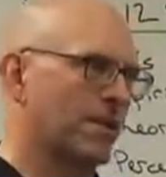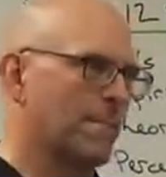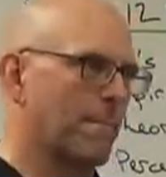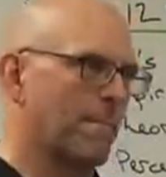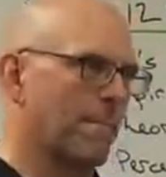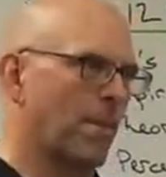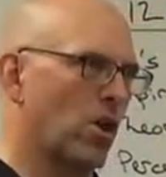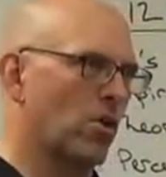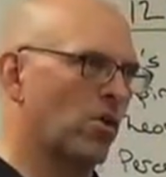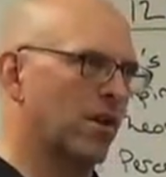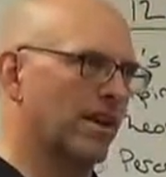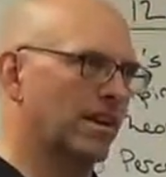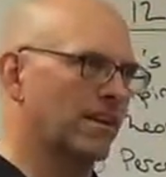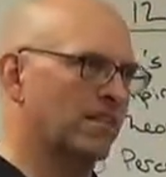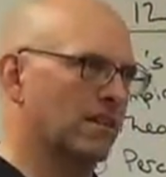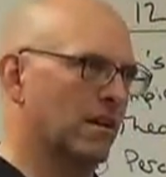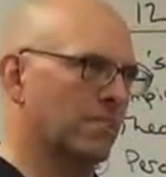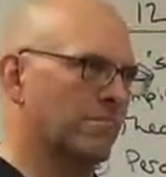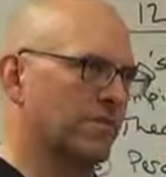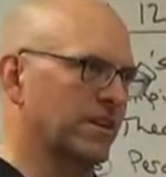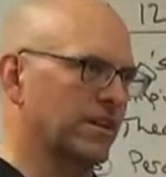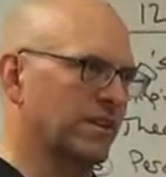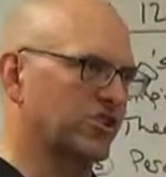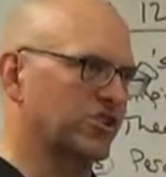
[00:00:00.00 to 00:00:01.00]
I'm burning
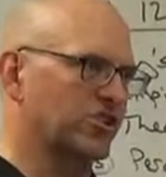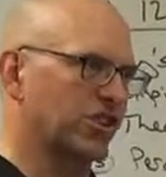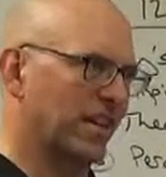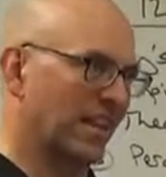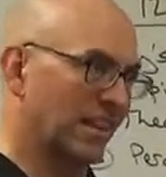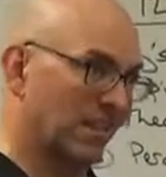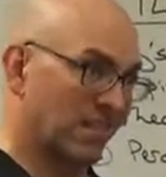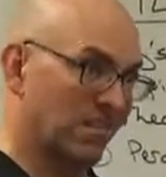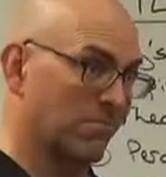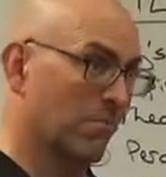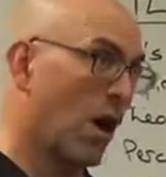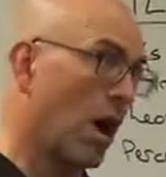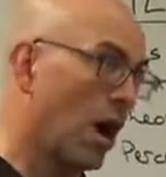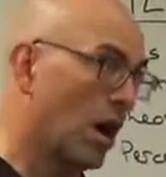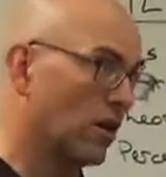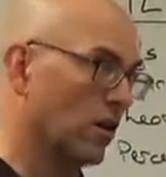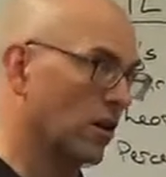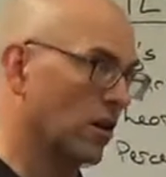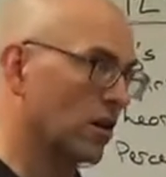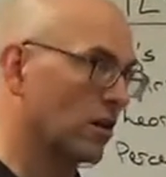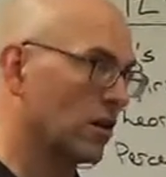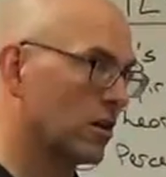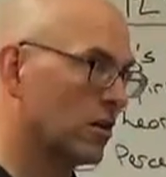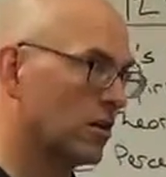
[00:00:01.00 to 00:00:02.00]
something, it should get
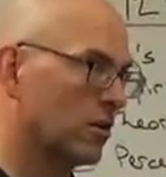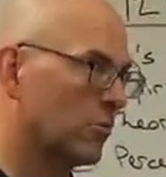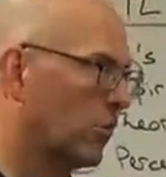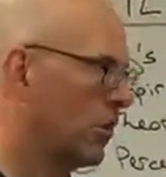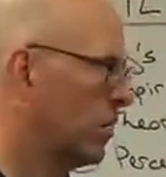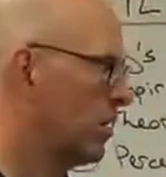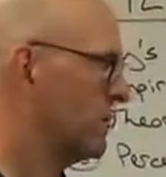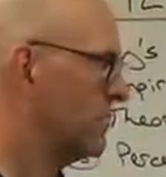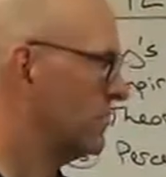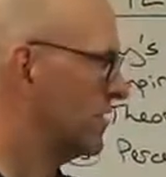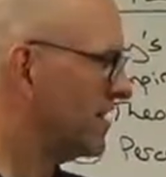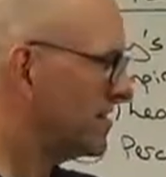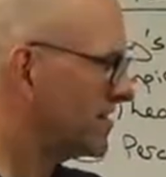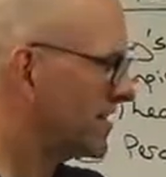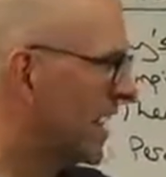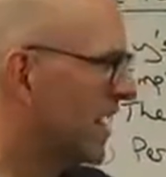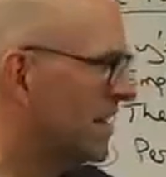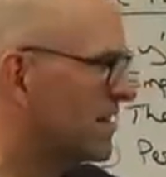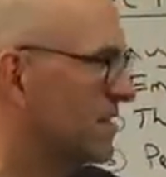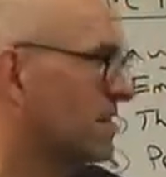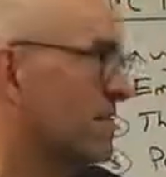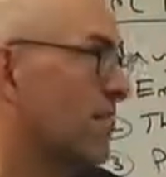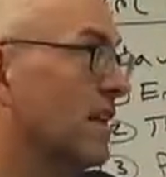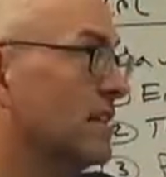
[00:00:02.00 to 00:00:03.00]
smaller. Well, in this
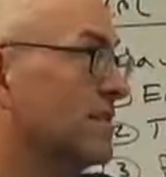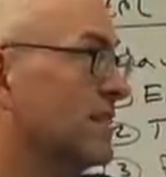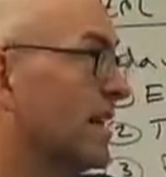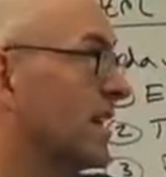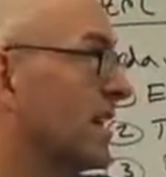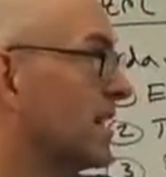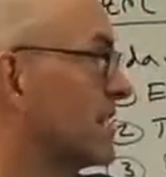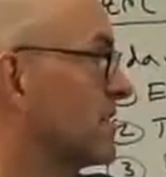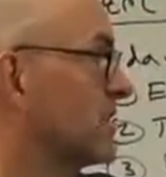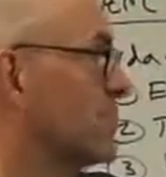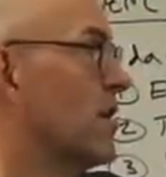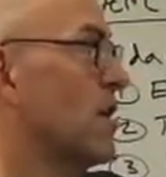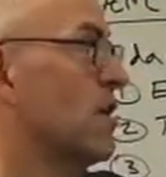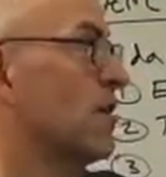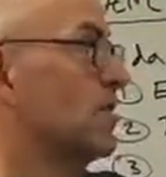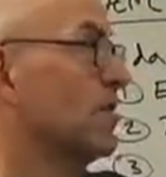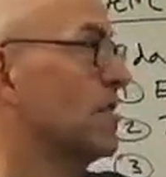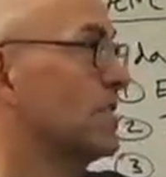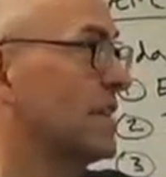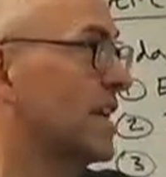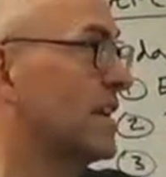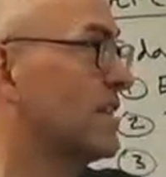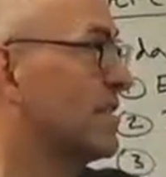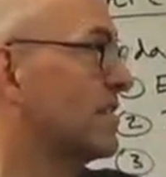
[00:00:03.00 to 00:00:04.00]
case, it's not getting smaller. In
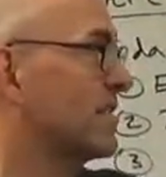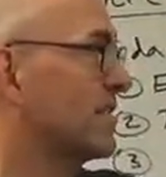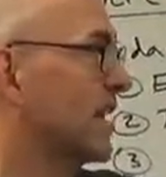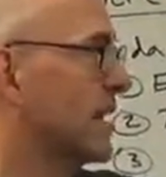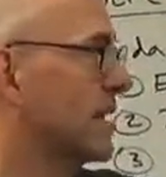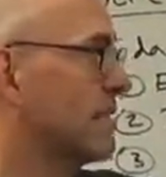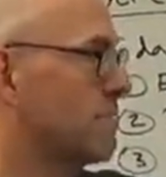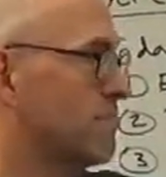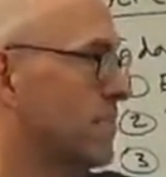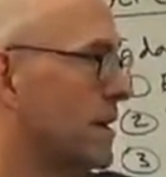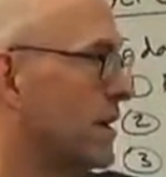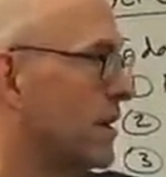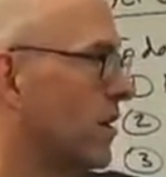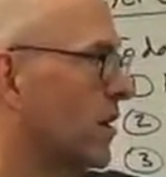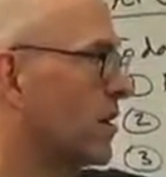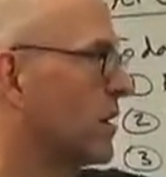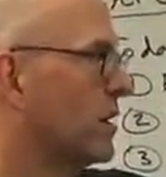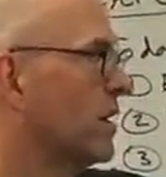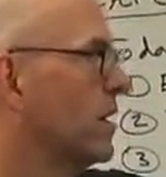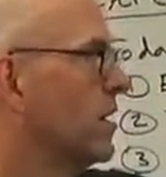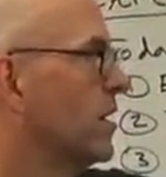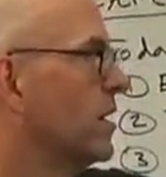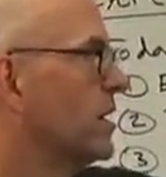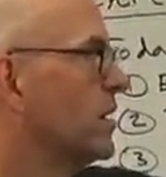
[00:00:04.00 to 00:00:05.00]
this case, it's getting bigger.
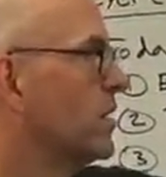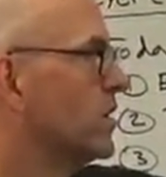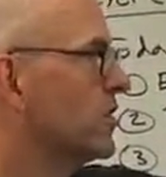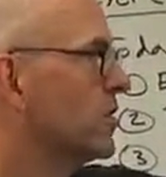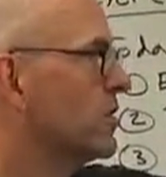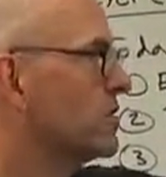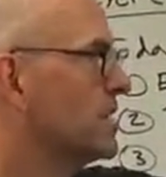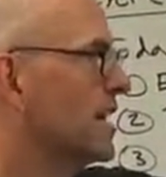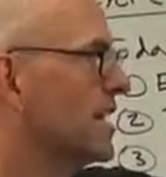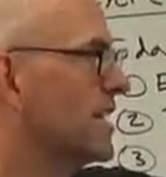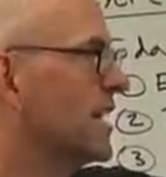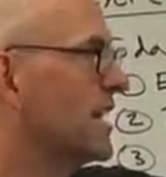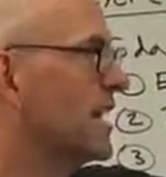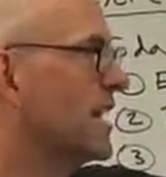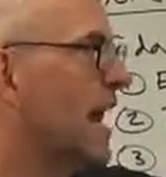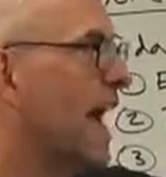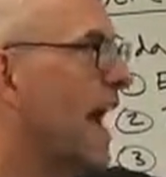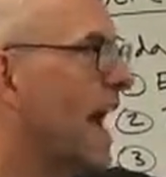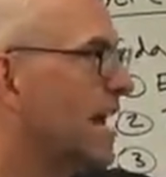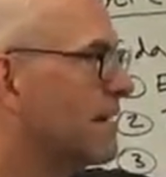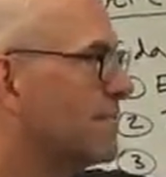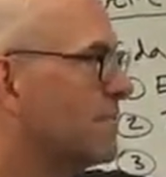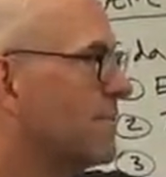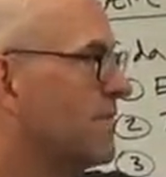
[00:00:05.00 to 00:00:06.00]
You're taking an
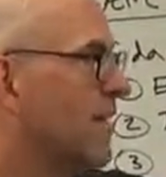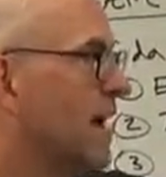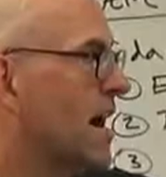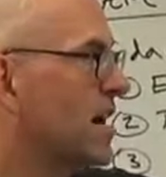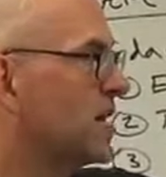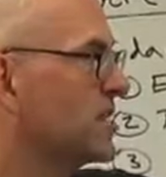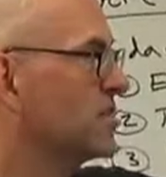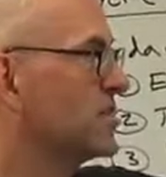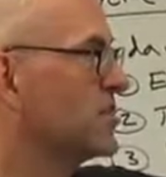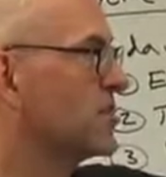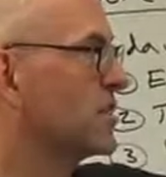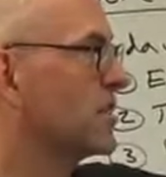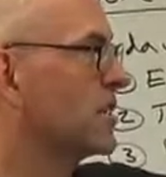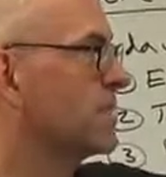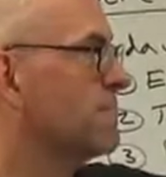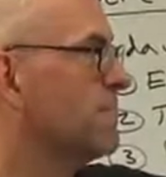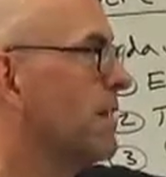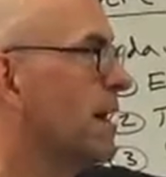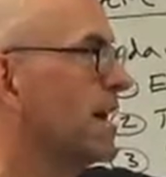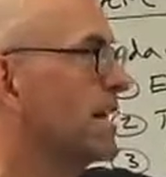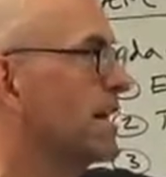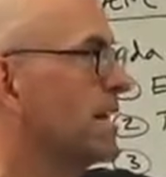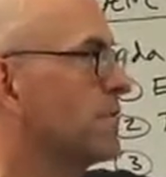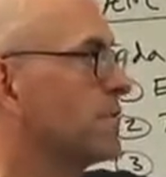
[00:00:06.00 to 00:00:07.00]
atom of oxygen,
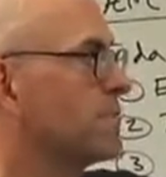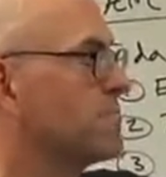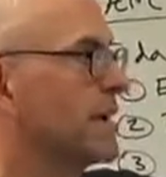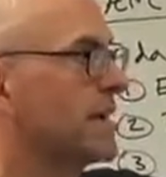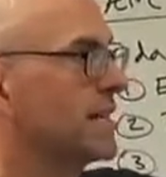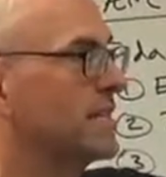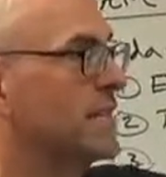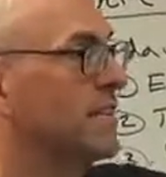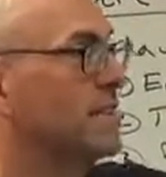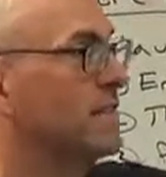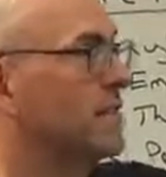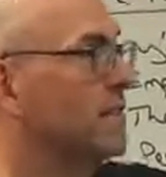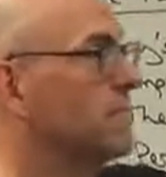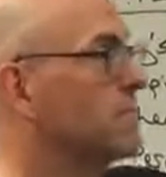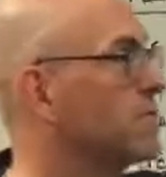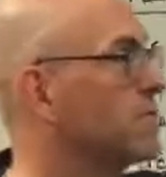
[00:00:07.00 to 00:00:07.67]
combining it with magnesium.